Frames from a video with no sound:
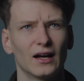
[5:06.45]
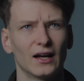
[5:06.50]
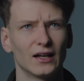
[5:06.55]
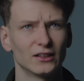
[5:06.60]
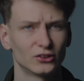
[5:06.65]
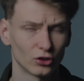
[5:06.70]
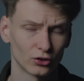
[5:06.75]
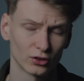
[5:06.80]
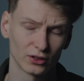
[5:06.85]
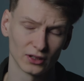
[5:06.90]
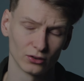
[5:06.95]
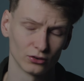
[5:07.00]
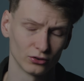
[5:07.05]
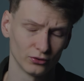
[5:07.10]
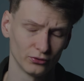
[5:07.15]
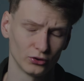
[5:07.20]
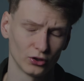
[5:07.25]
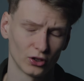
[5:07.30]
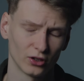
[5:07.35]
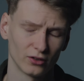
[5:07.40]
I started out as
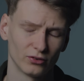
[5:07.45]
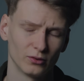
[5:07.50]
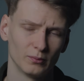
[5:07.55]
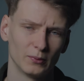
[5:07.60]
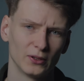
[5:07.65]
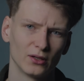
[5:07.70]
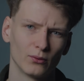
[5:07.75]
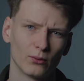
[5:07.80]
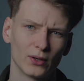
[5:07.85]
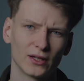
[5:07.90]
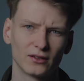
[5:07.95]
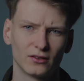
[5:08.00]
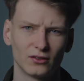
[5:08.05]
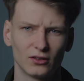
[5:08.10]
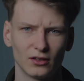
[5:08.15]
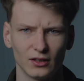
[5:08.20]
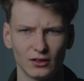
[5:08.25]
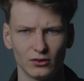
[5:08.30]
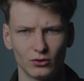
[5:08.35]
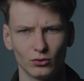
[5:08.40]
a photographer, but I
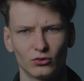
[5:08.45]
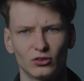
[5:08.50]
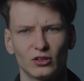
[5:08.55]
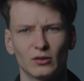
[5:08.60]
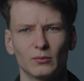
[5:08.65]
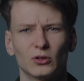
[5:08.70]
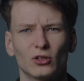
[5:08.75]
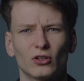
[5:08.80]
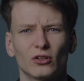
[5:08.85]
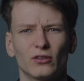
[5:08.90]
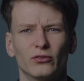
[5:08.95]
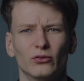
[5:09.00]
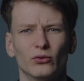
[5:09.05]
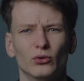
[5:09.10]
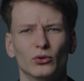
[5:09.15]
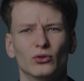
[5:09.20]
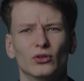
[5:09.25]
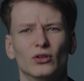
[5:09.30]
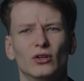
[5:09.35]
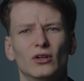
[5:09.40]
went into the cinematography
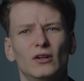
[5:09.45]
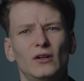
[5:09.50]
route.